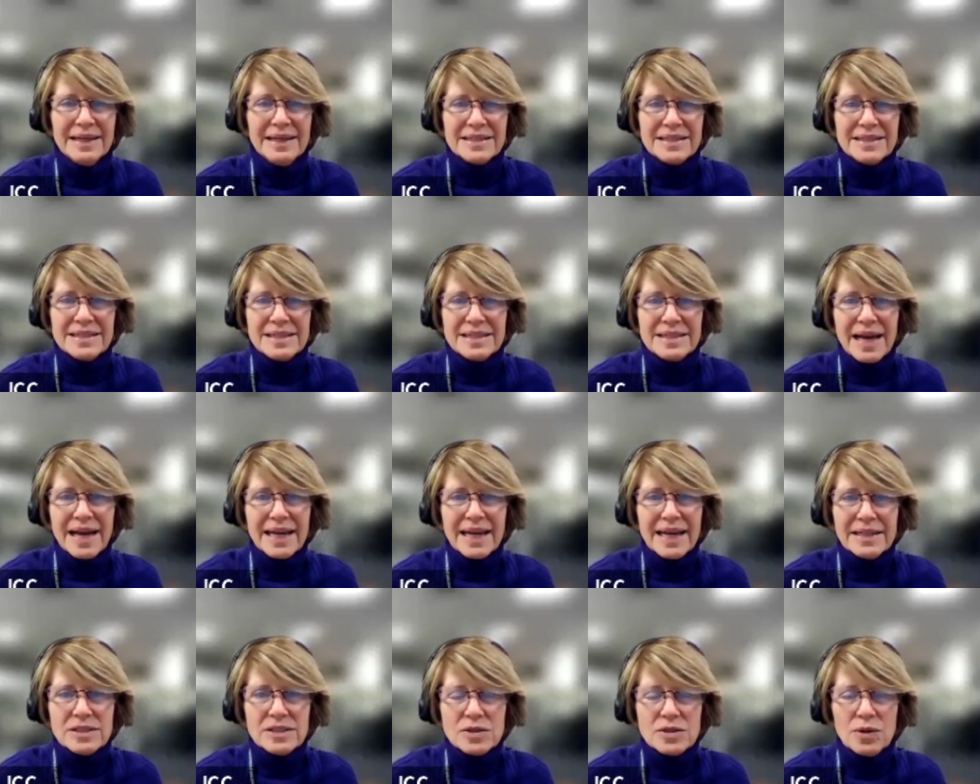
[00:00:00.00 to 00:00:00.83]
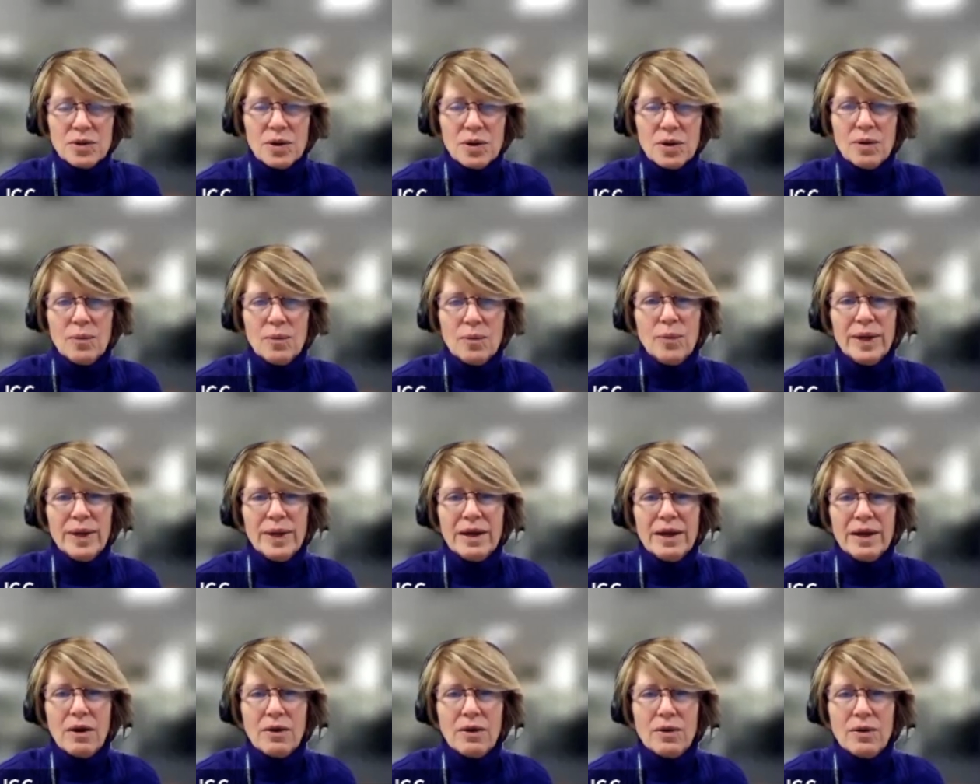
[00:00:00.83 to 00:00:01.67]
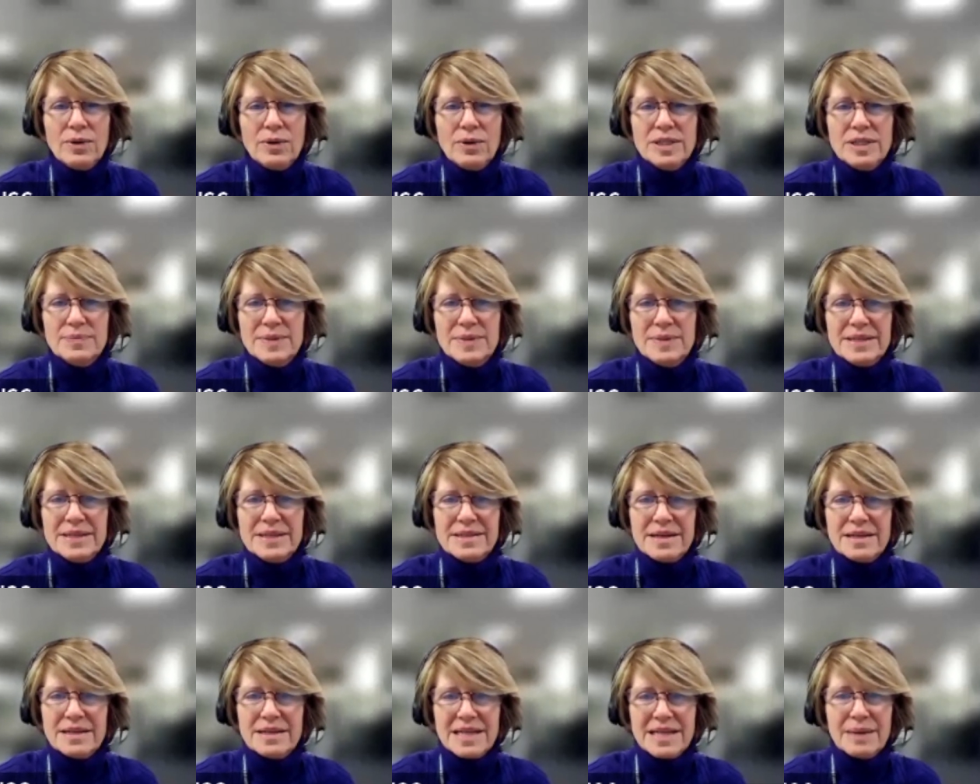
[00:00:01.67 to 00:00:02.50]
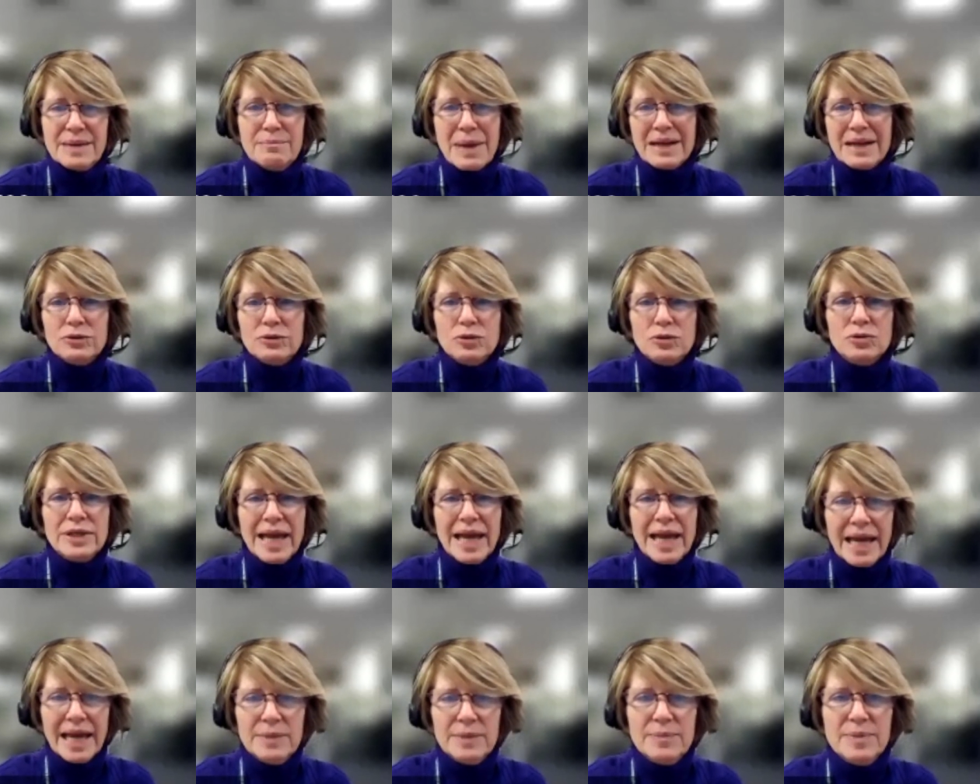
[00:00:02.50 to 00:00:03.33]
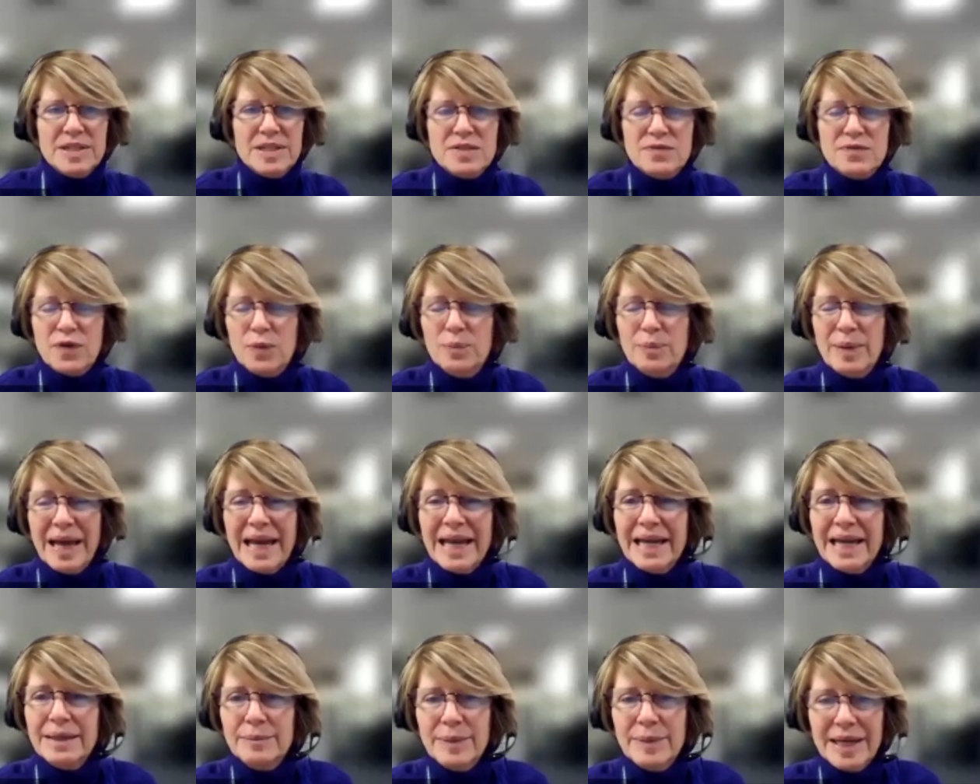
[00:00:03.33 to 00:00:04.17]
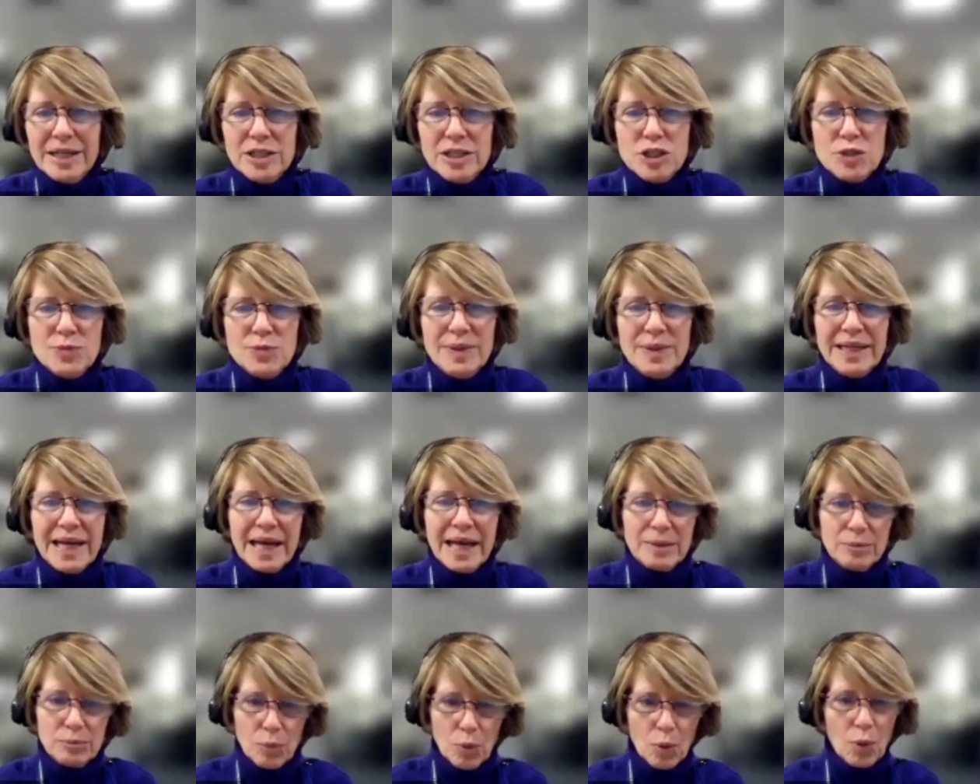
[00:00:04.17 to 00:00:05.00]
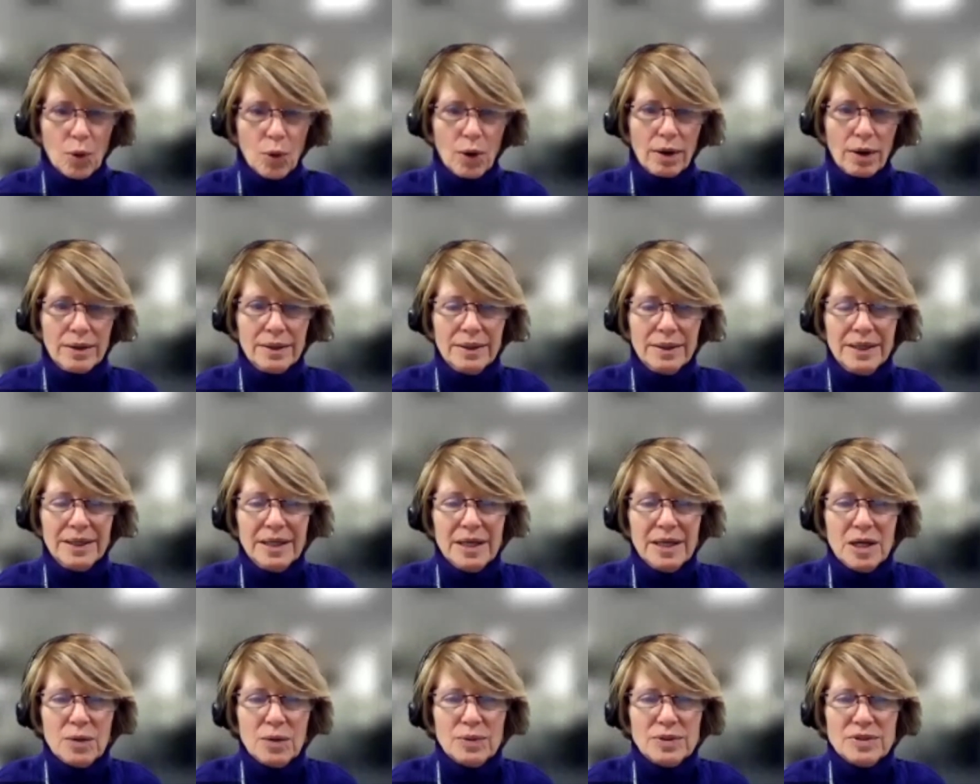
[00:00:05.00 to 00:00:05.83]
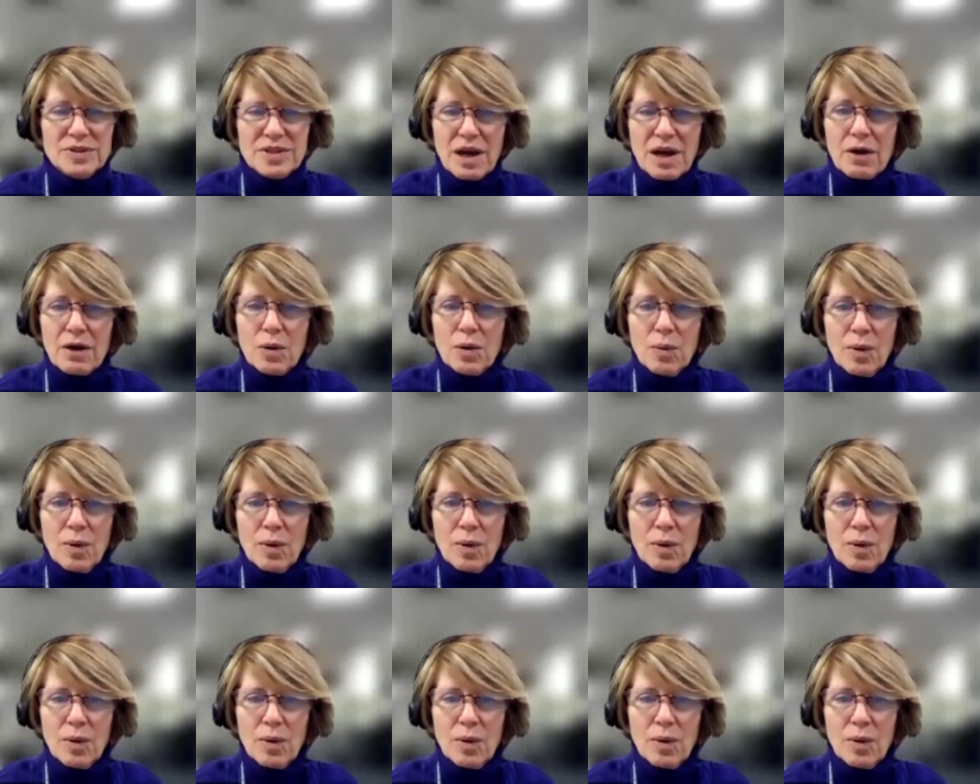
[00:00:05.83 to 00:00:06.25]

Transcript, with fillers: Tonight, we are going to be discussing medical cannabis for pain management and more with Dara